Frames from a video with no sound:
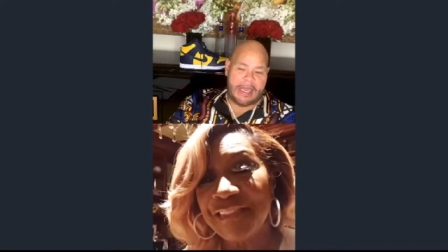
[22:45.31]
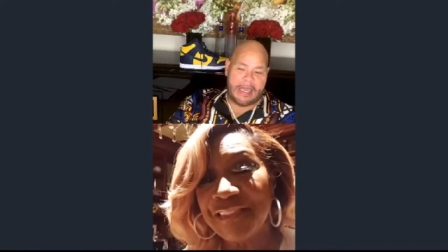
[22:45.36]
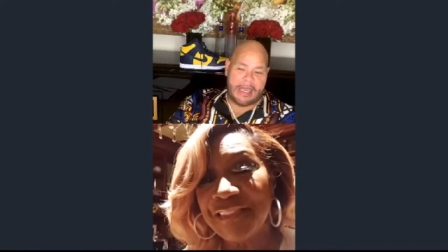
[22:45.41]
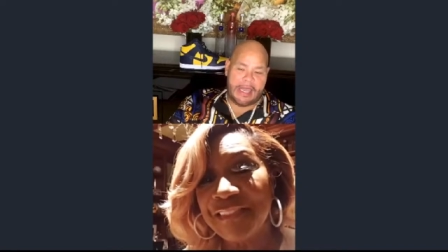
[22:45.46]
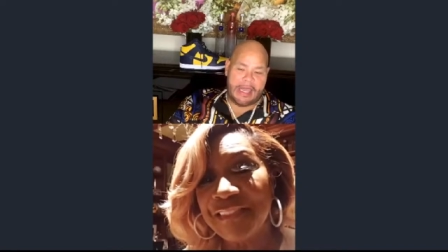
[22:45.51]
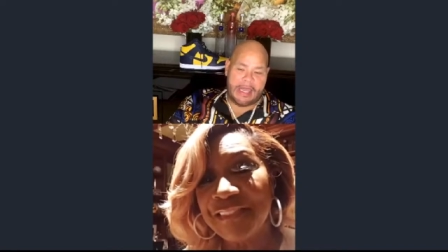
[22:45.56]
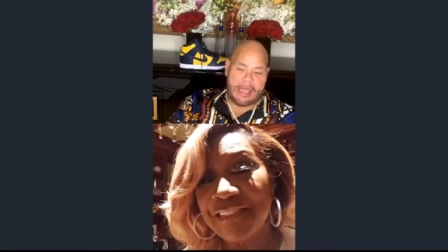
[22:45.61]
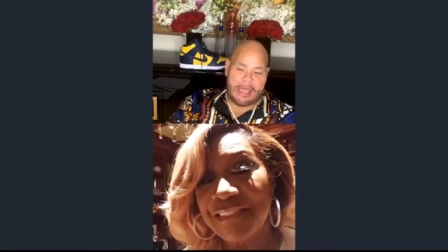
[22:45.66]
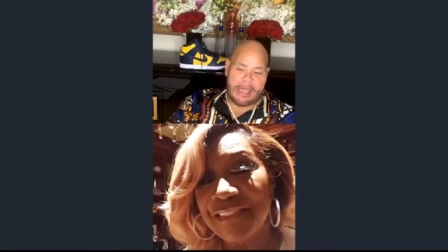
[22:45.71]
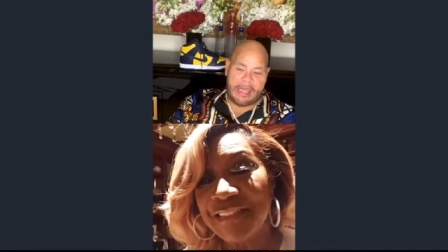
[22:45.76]

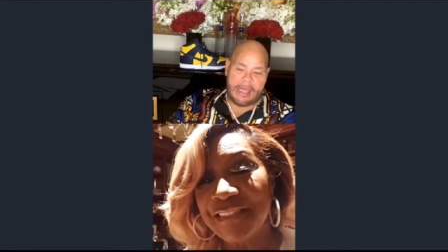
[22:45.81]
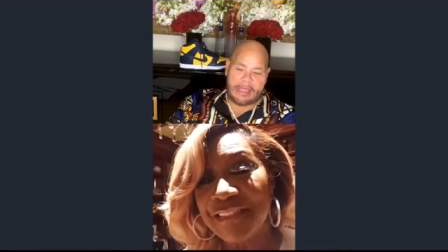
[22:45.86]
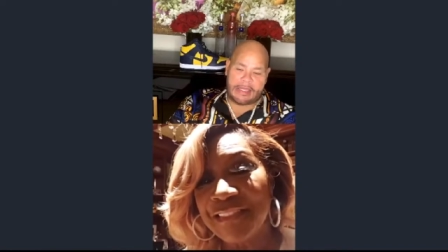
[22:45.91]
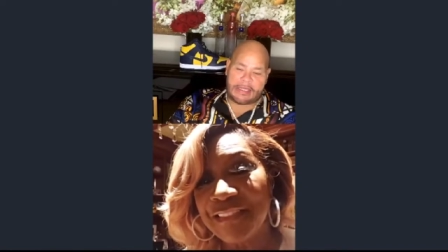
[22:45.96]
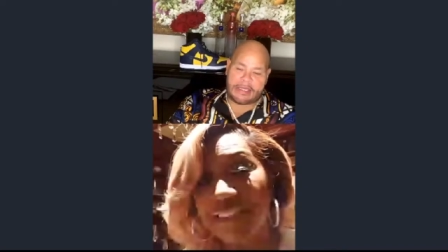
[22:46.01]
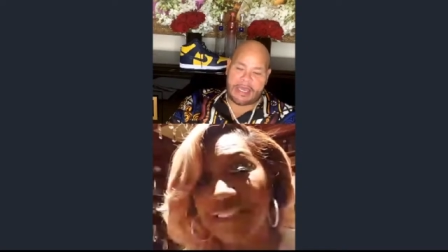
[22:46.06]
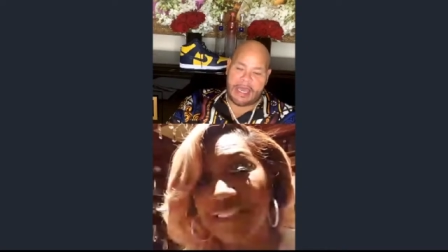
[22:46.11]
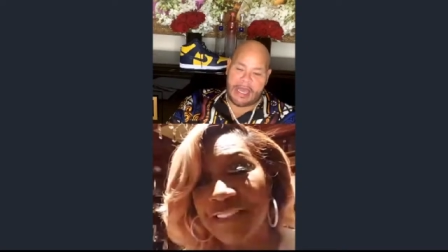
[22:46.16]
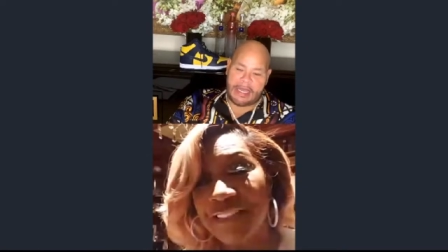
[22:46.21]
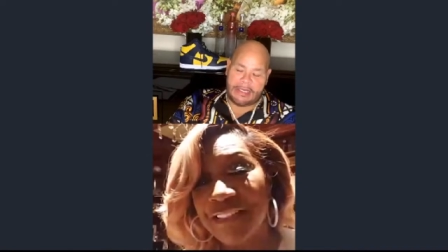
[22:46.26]
and
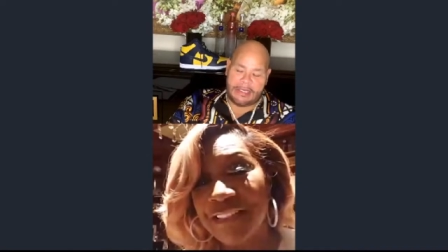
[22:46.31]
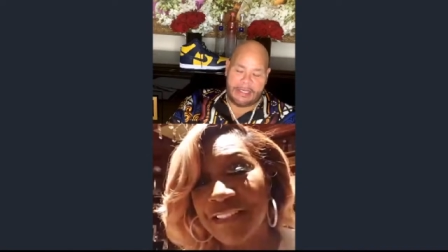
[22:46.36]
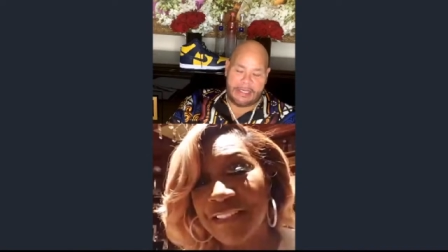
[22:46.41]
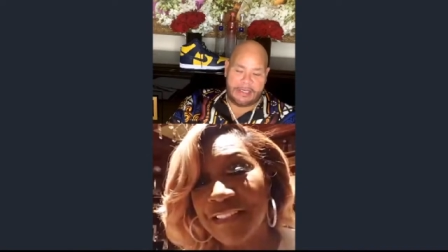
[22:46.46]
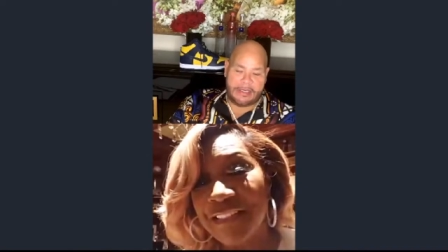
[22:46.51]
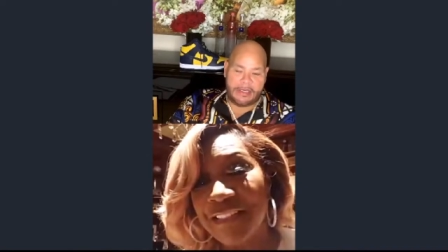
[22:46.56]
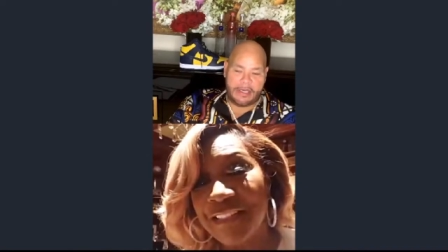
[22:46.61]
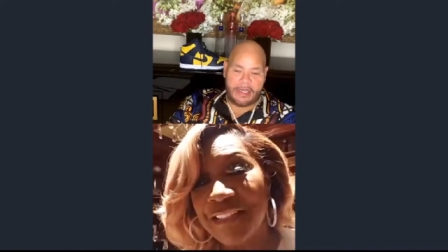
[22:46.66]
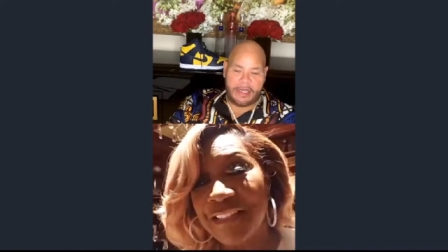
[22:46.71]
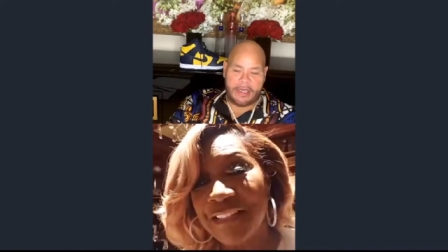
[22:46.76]
Kelly,
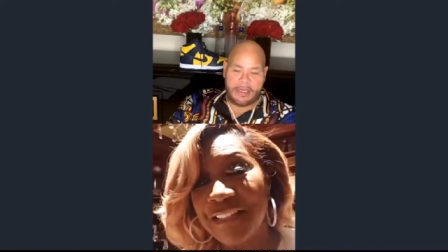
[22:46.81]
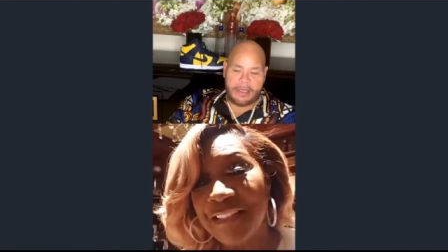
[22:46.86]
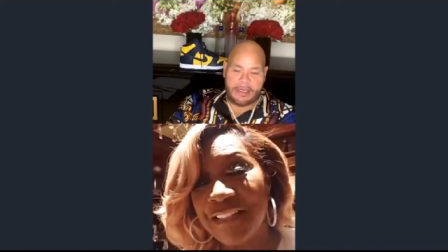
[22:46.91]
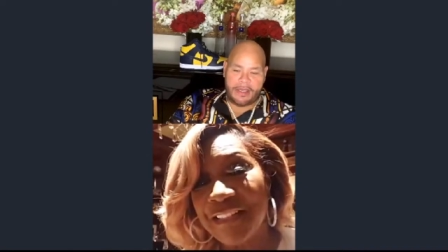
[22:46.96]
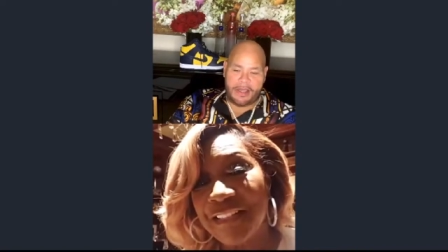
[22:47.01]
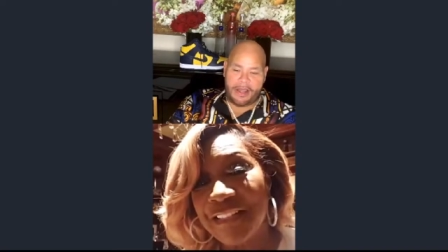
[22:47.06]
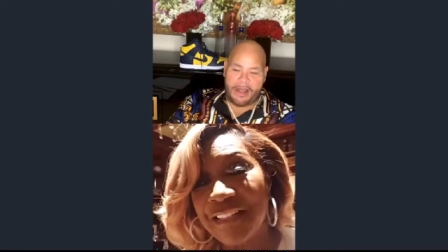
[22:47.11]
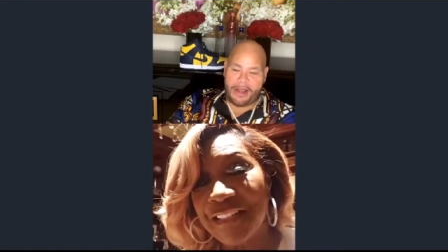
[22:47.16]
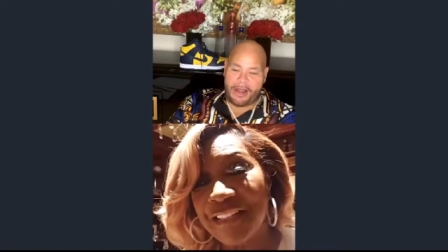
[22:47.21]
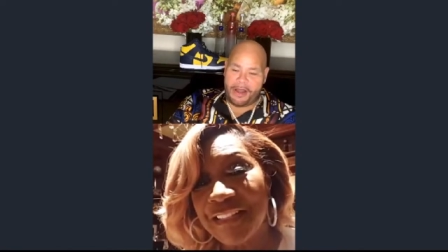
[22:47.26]

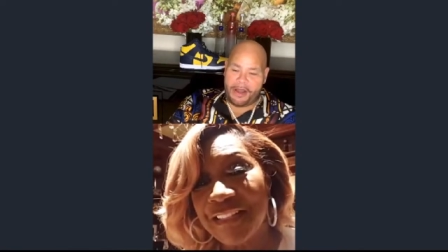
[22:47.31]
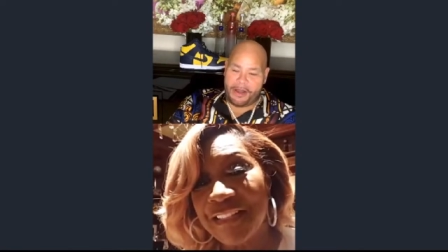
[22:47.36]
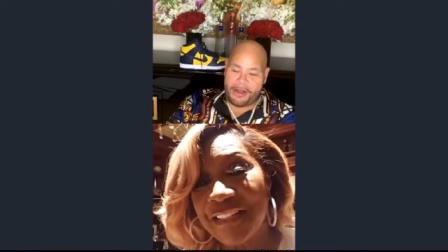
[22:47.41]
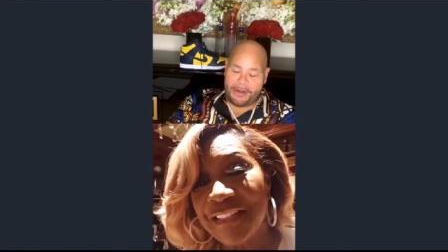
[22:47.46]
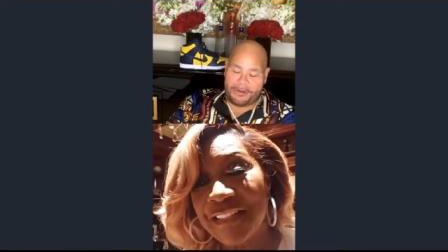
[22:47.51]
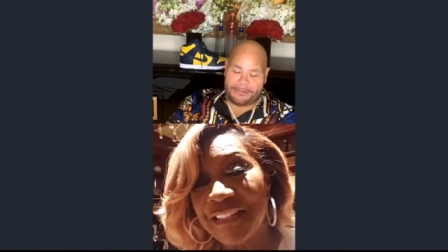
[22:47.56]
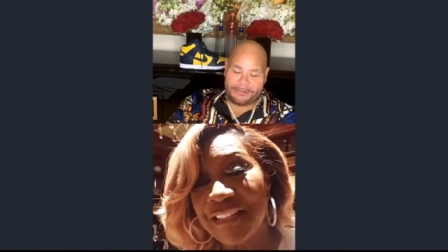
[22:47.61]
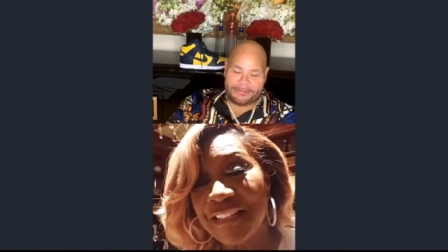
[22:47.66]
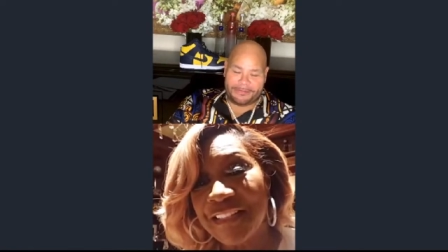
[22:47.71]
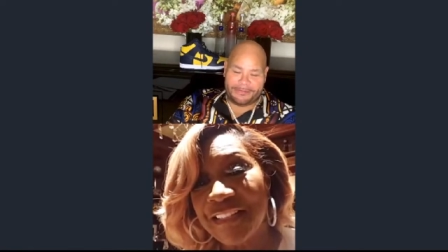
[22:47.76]
uh,
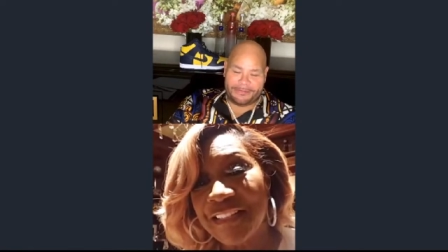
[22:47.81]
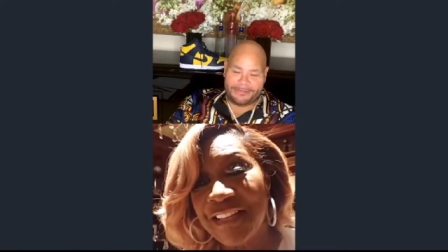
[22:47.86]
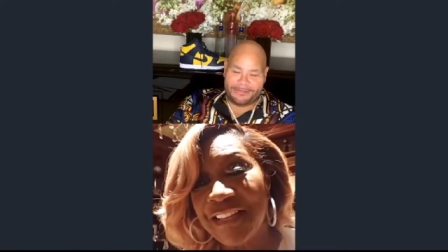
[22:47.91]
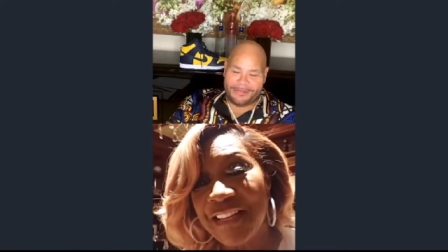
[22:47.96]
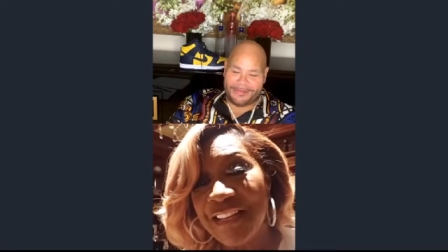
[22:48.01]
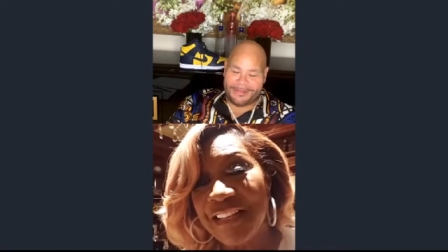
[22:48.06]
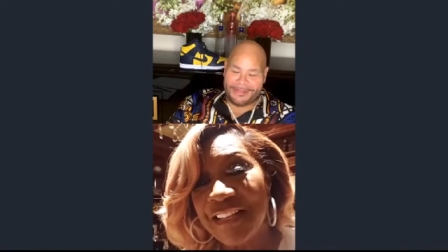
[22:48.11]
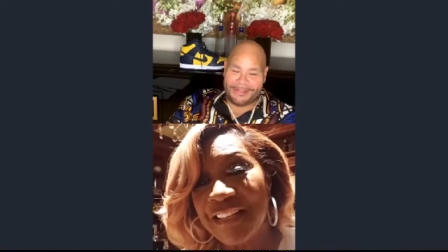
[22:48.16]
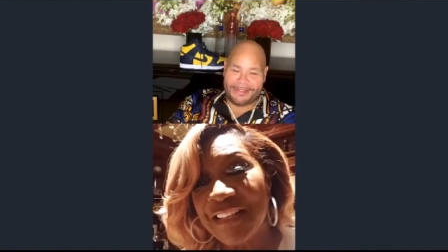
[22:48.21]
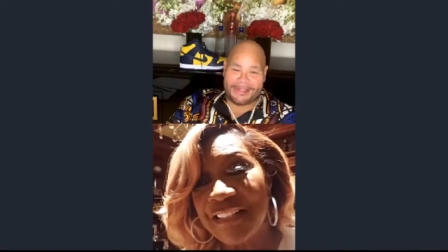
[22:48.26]

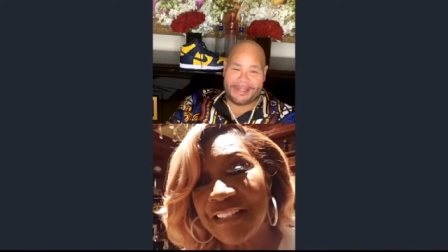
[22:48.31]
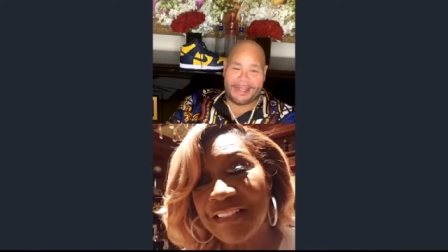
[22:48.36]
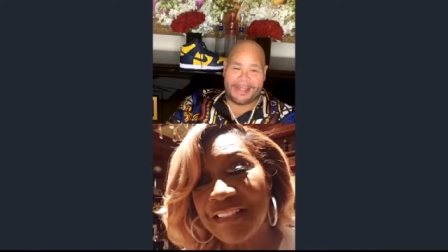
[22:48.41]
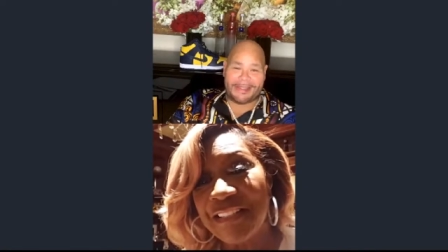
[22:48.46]
that was